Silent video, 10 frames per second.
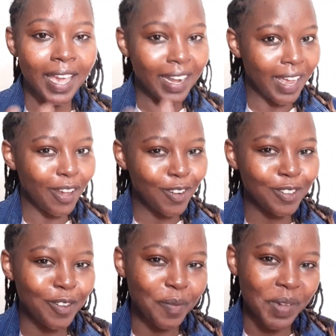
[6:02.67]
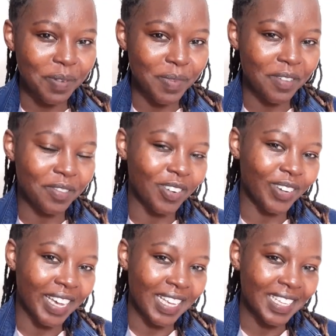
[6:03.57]
and I also met my fellow
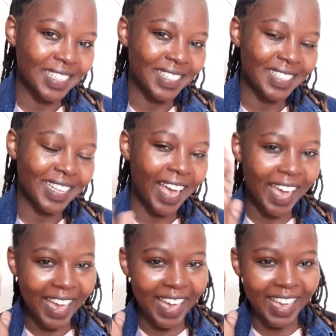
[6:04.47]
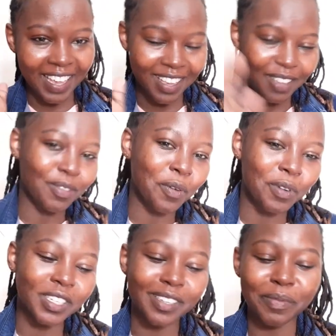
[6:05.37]
Kenyan. Hey, if you're
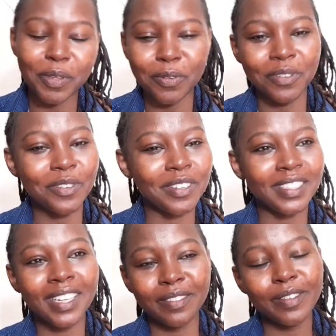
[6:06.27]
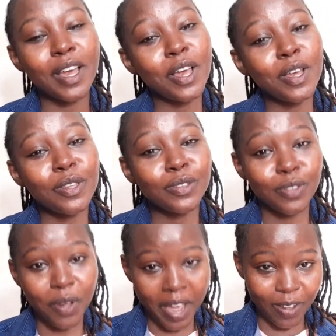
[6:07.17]
watching me, you know yourself.
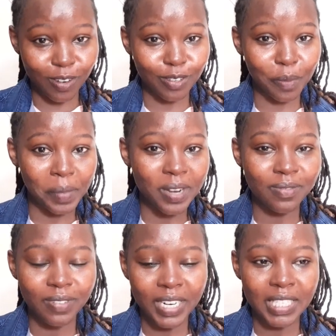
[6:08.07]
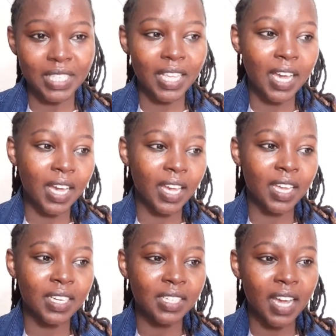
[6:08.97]
So I also made friends there,
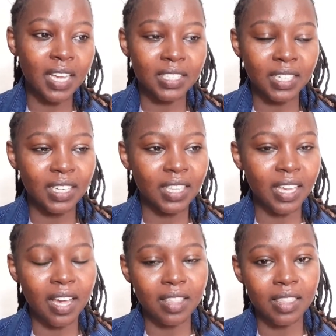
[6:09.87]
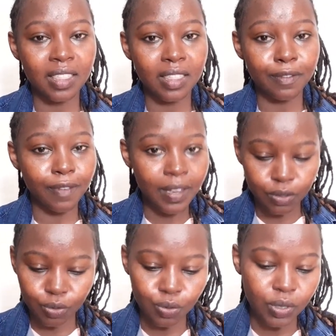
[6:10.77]
and I stayed there the first
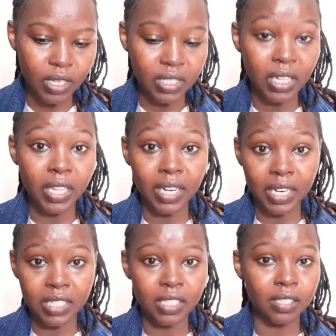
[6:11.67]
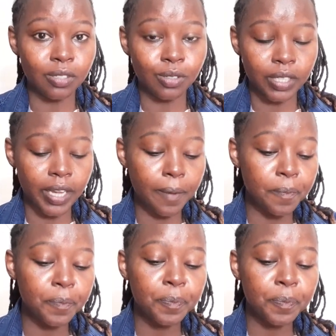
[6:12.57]
2 days till the lady did not come.